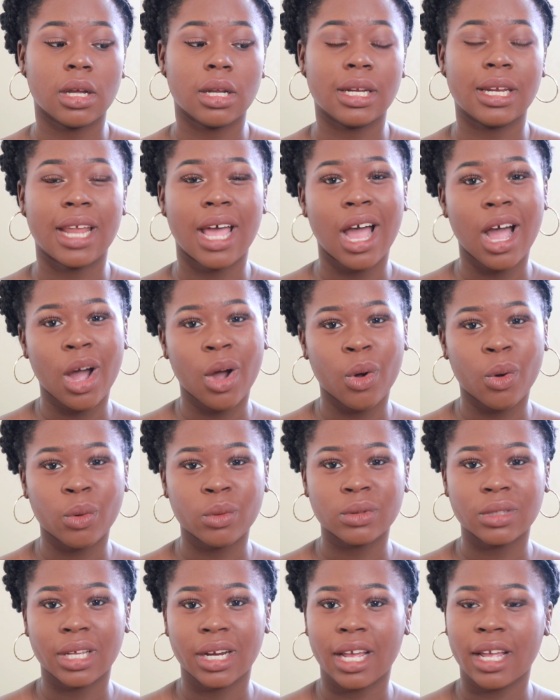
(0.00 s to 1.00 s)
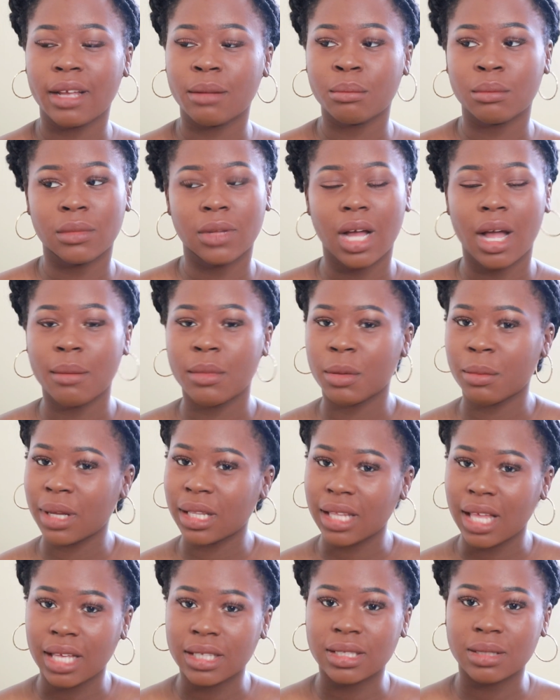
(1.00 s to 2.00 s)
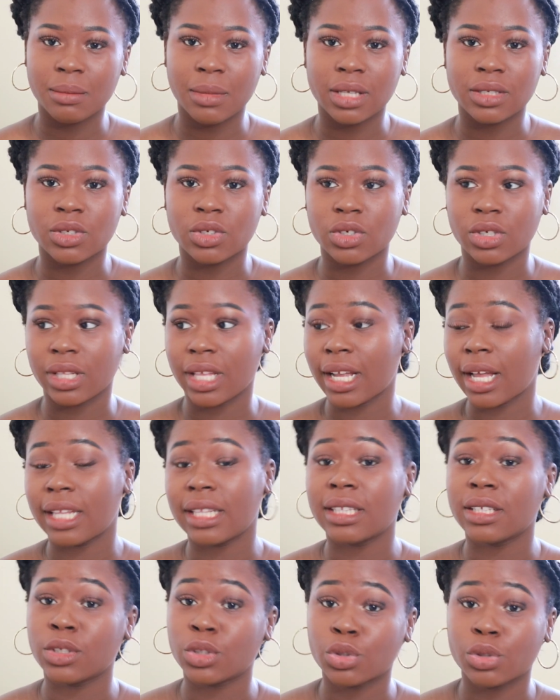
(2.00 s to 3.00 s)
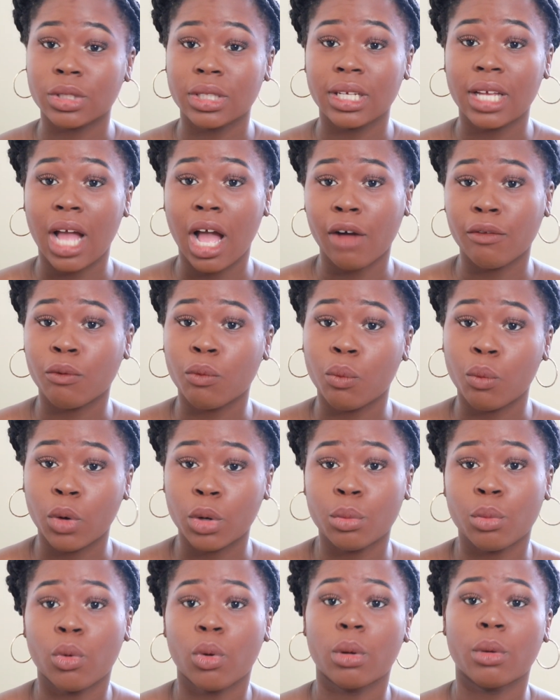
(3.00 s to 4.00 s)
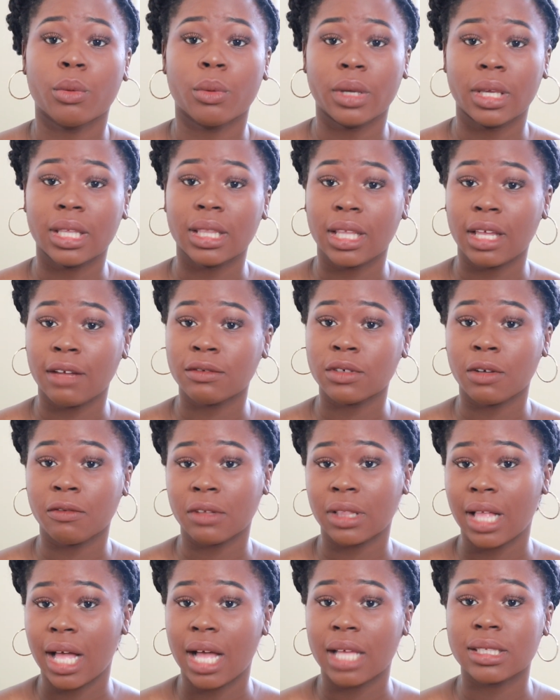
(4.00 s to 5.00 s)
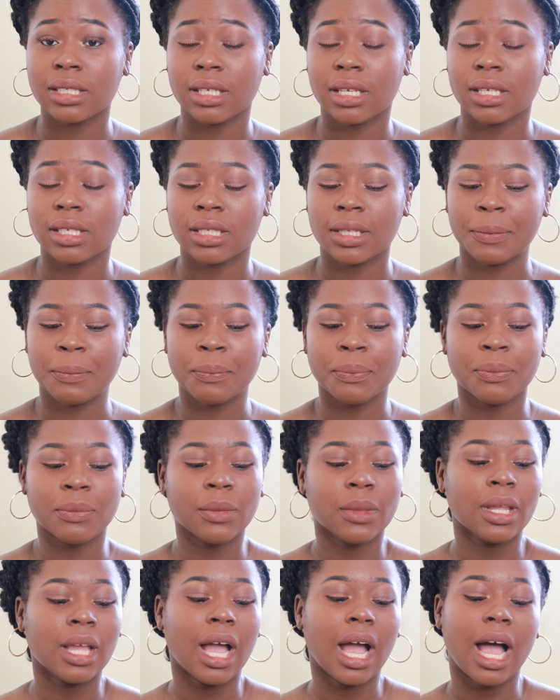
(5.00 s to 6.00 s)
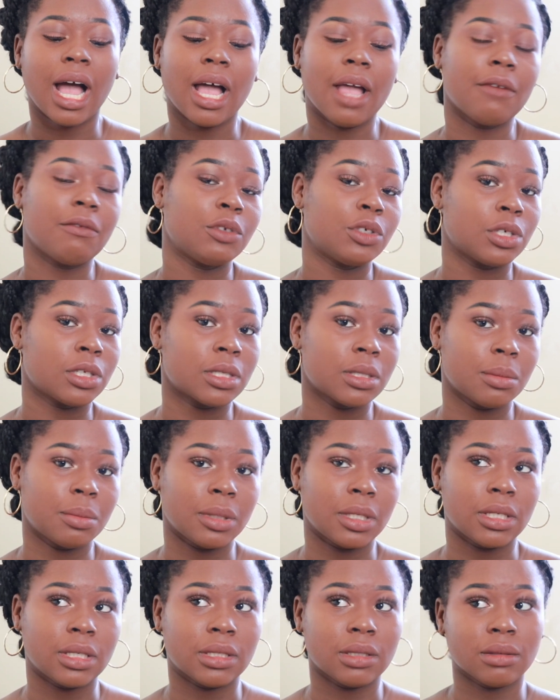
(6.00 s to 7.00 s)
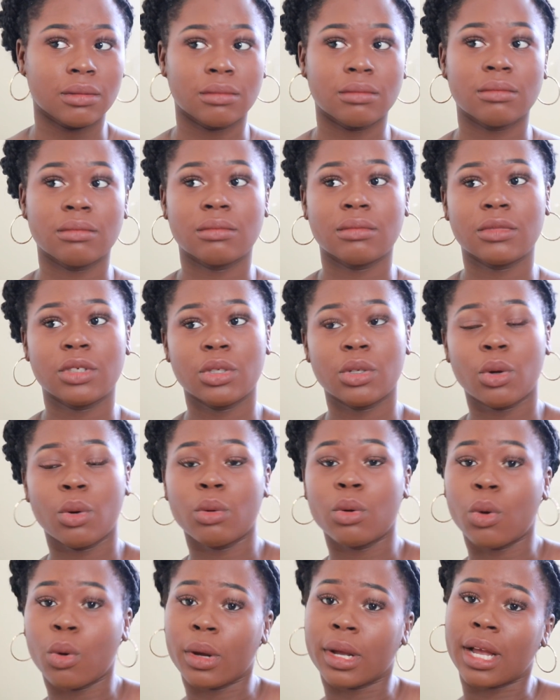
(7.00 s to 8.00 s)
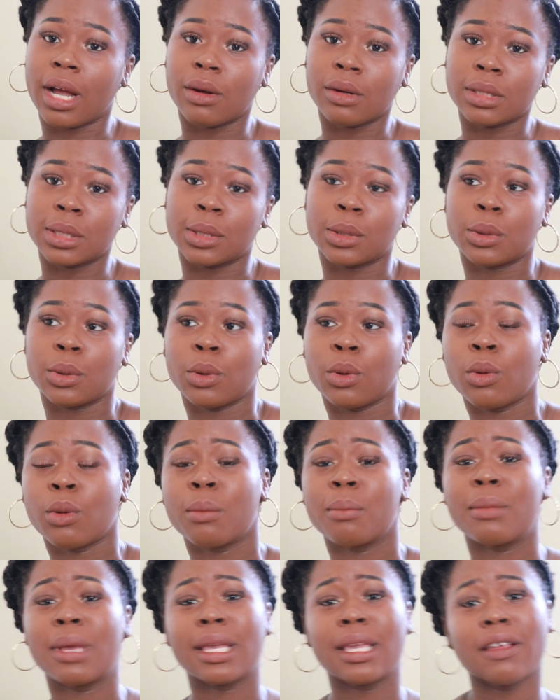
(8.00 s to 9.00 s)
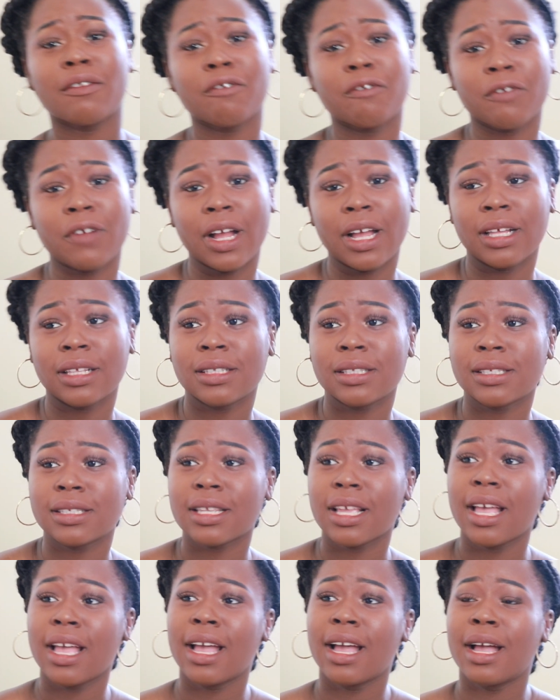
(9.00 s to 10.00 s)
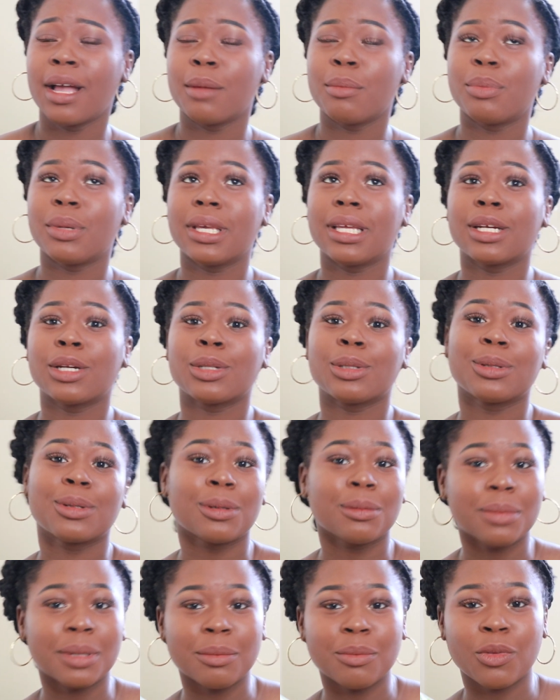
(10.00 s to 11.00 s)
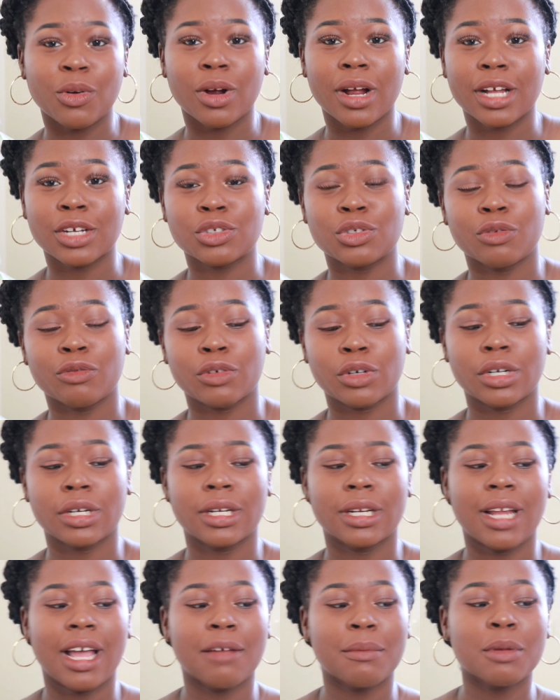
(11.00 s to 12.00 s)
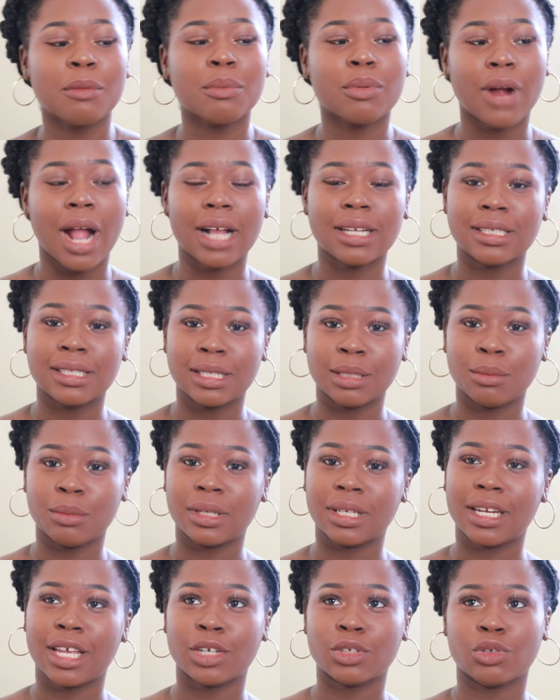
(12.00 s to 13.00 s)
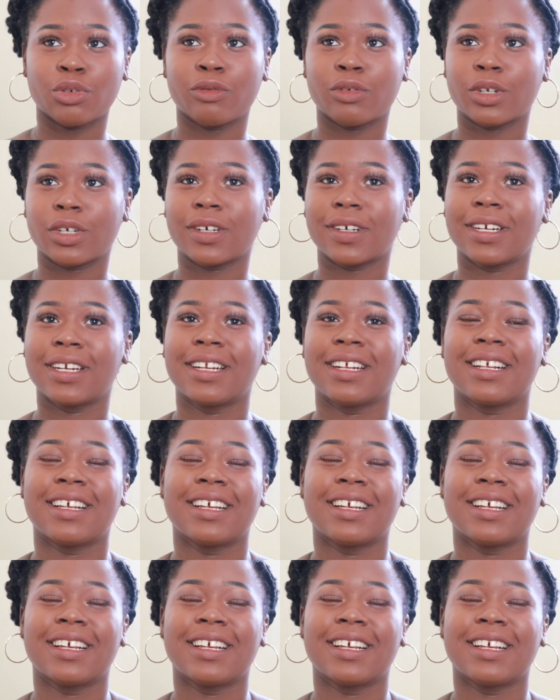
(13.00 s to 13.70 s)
now that I'm in my last semester, like I literally have 1 more week left of classes. I've just been, you know, going out a little, making friends, being a little bit more extroverted. I've been practicing being extroverted.